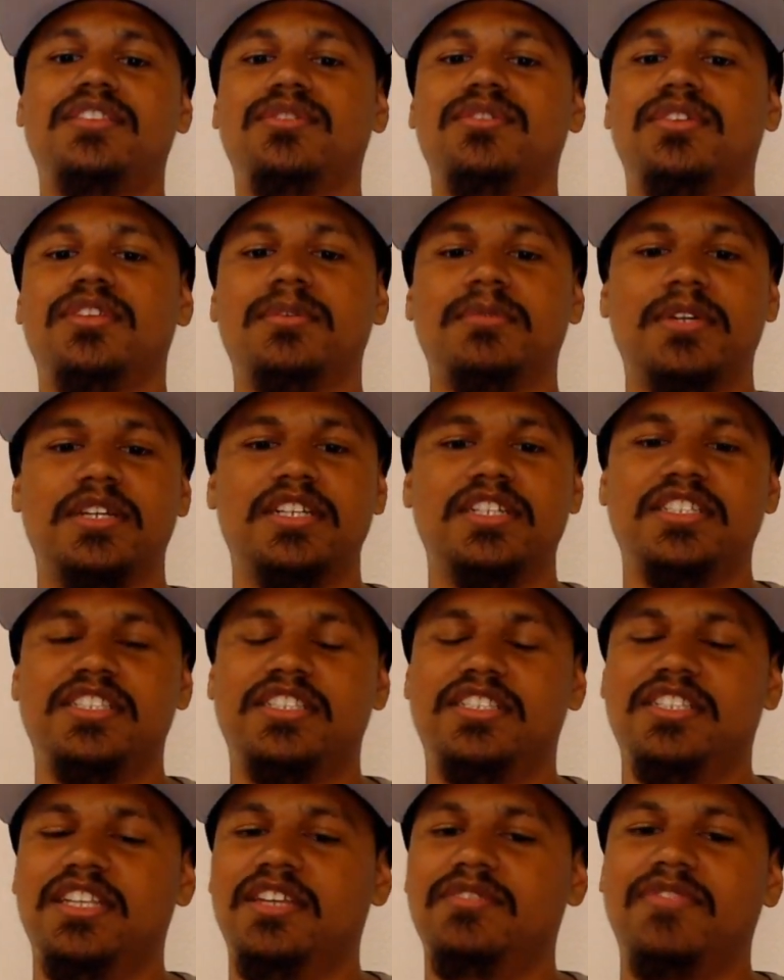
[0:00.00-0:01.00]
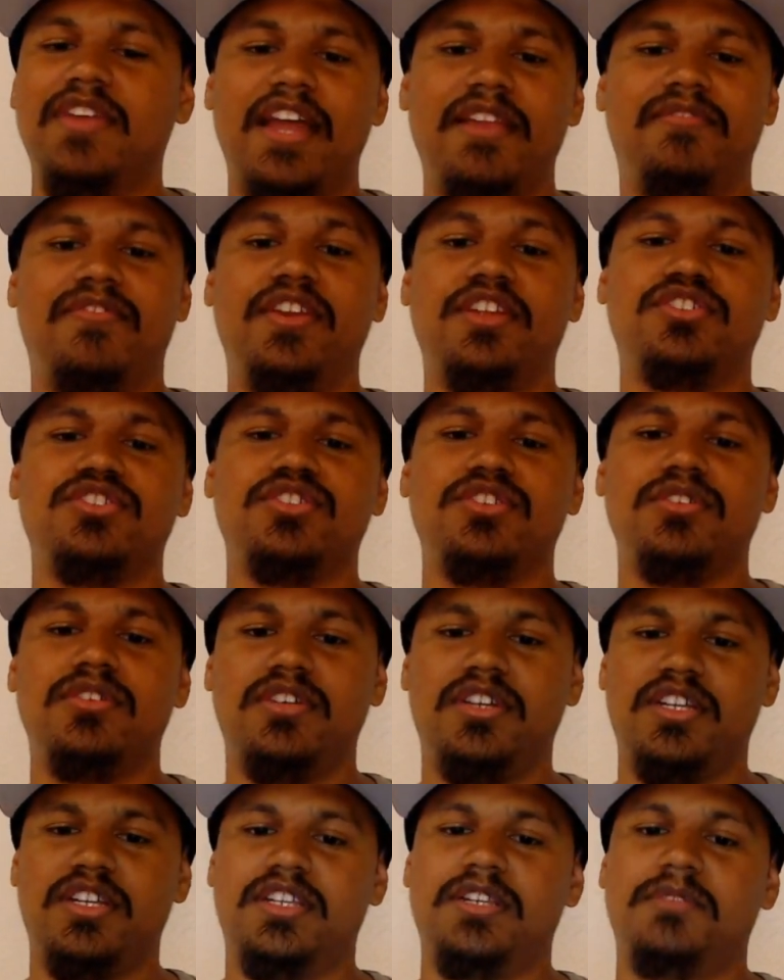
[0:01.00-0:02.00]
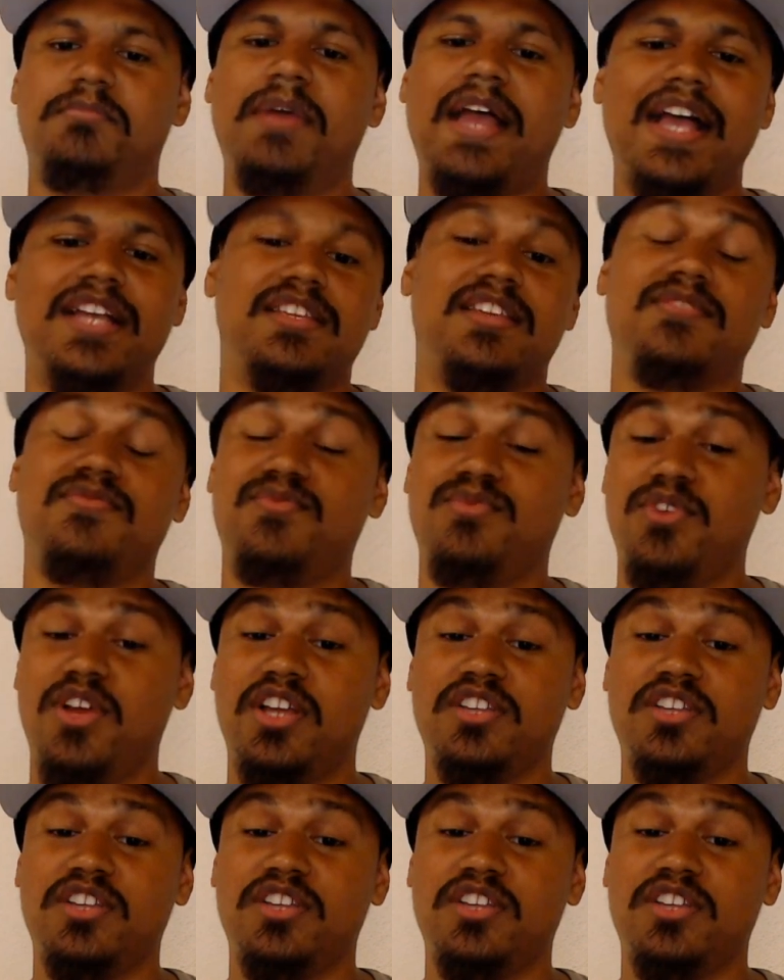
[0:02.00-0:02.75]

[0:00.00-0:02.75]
I thought they were going to just leave that feature in the past as,